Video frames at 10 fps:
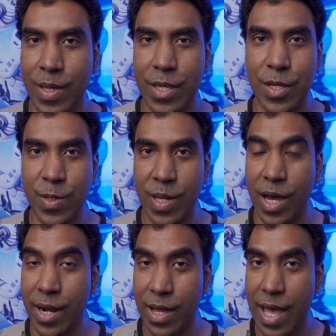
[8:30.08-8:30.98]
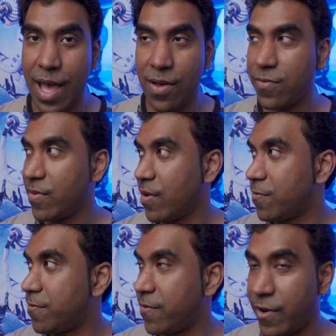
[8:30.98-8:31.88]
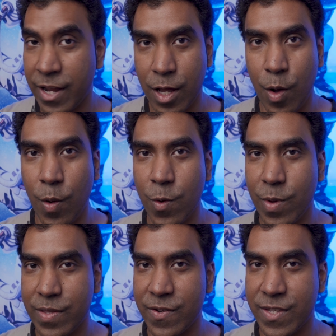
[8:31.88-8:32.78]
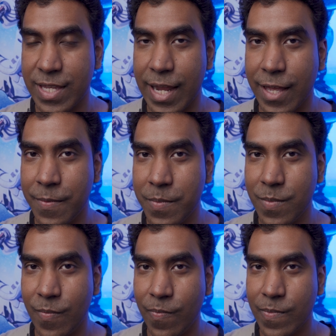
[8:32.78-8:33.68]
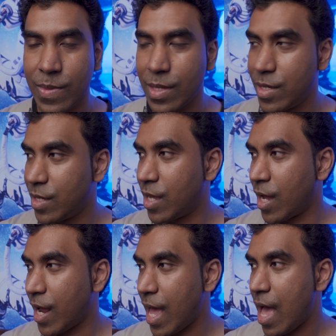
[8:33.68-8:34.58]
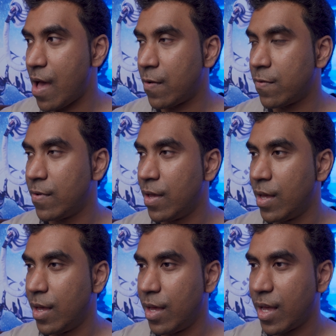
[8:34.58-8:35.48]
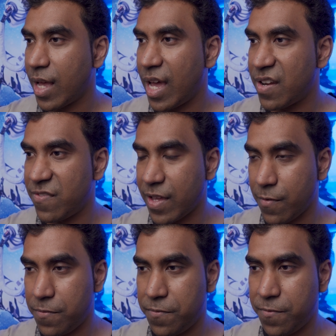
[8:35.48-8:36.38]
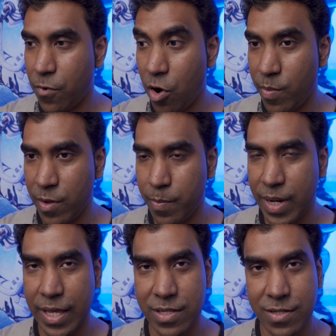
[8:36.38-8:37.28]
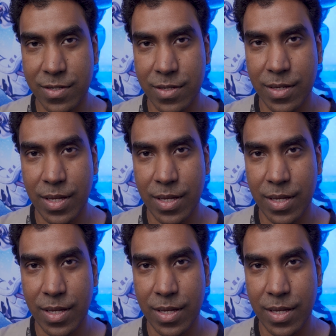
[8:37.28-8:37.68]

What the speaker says: You gotta have a very cold weather setting. You gotta have kind of like a formal place.